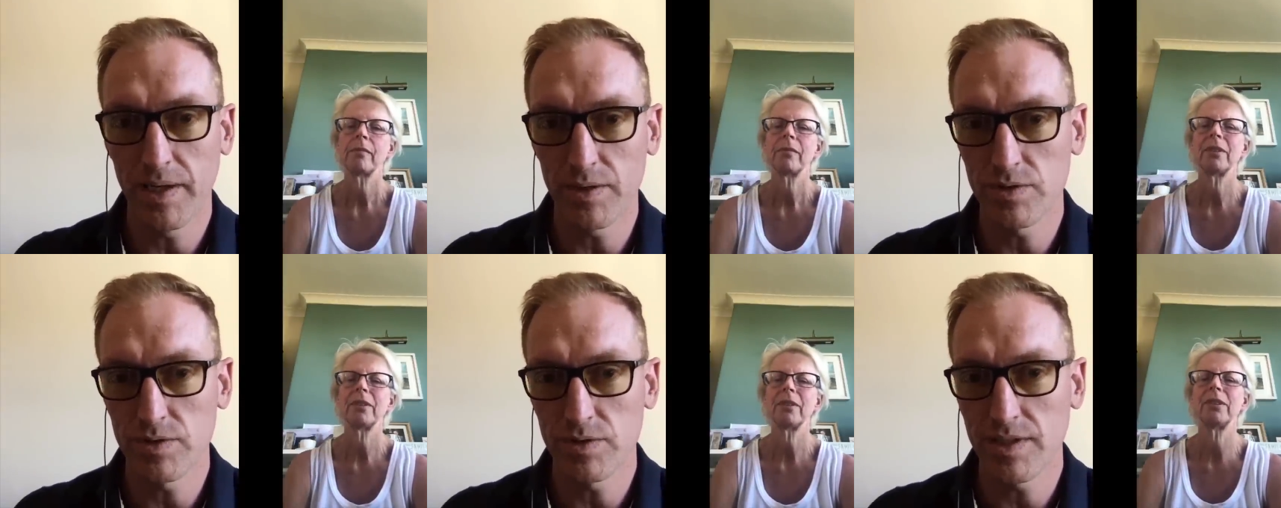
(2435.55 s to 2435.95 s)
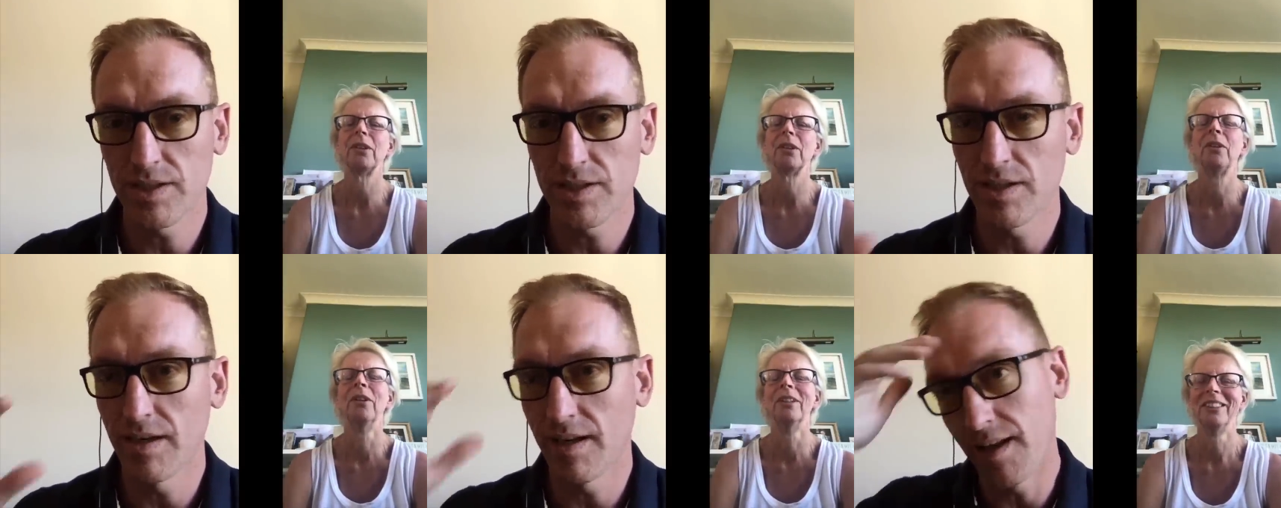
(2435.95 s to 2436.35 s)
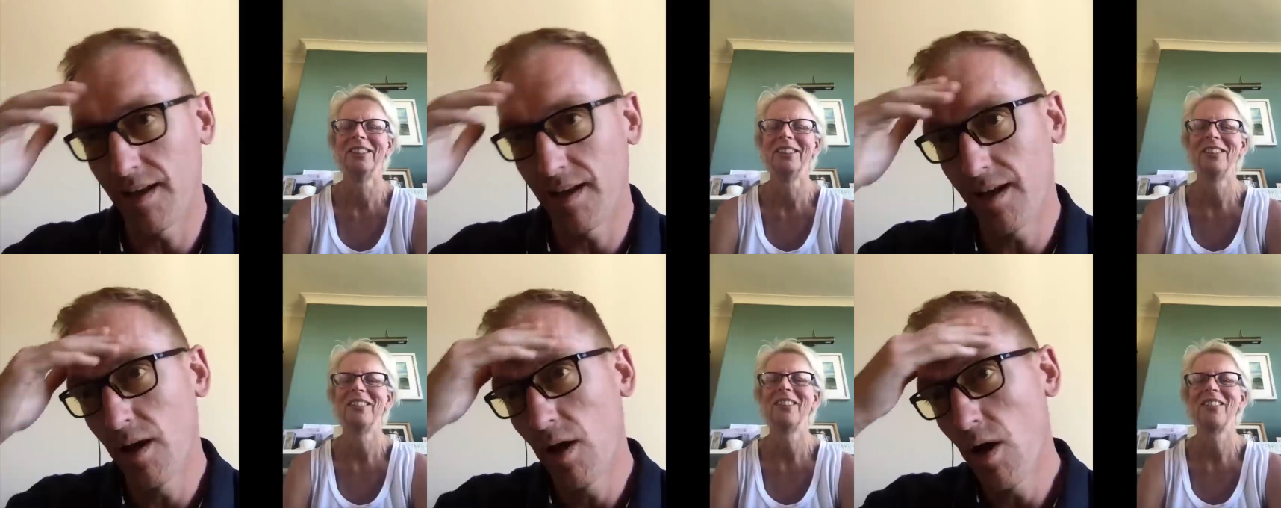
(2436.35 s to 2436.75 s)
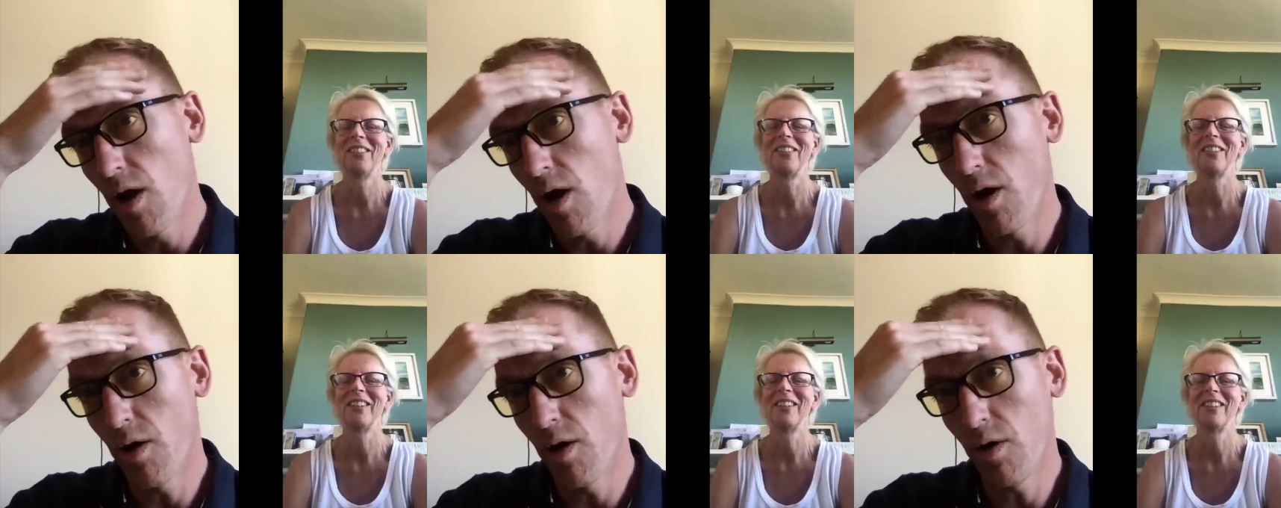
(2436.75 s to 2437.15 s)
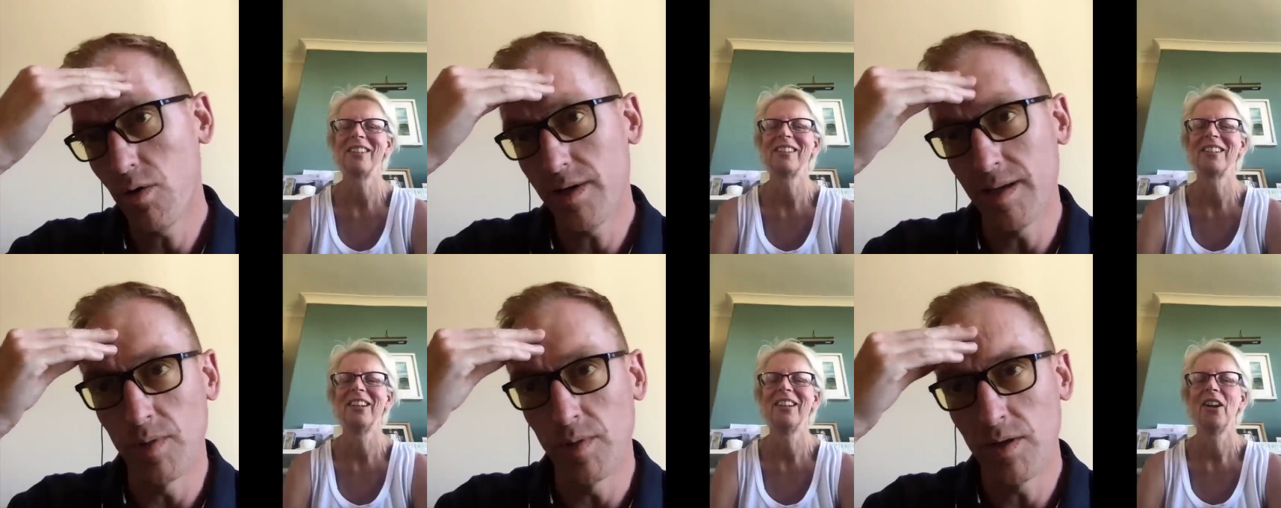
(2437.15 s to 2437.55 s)
Speaker 1: at a petrol station and like
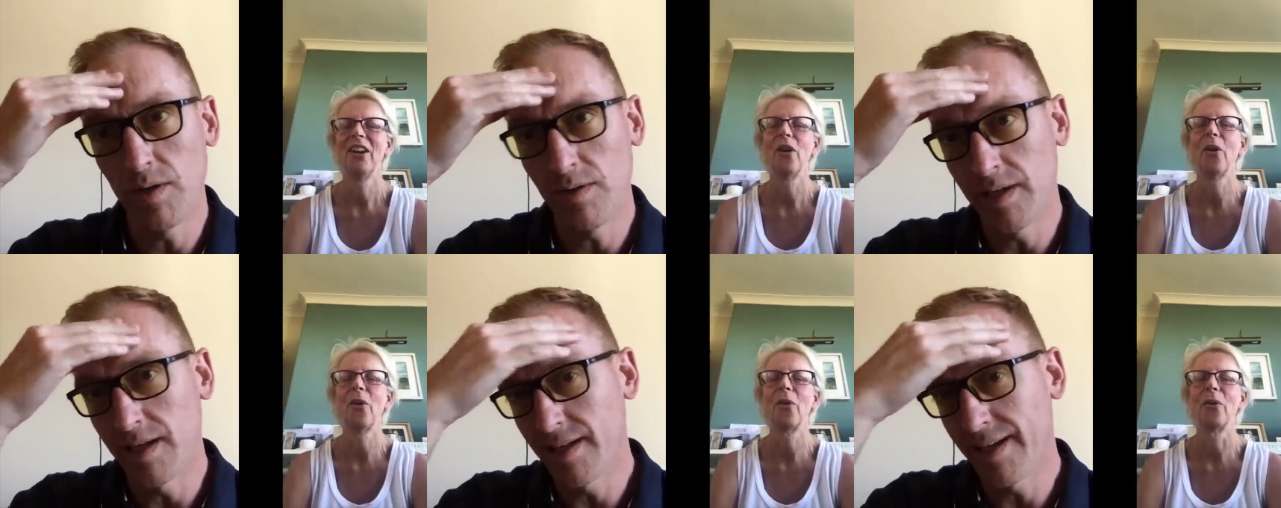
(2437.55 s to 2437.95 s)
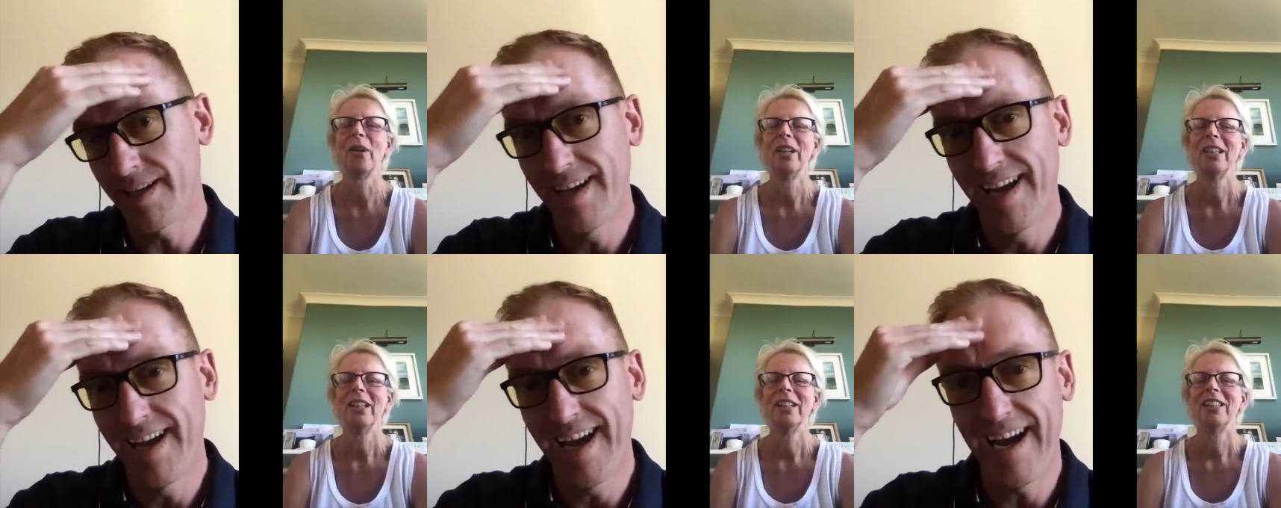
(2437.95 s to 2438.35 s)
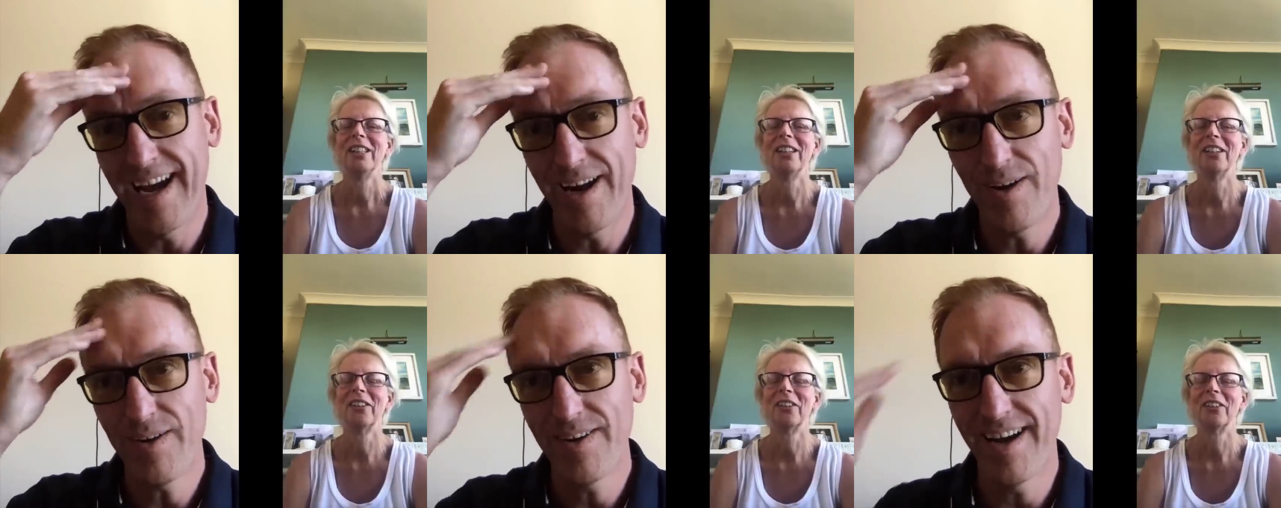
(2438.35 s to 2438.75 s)
holy oh, moly oh, like oh.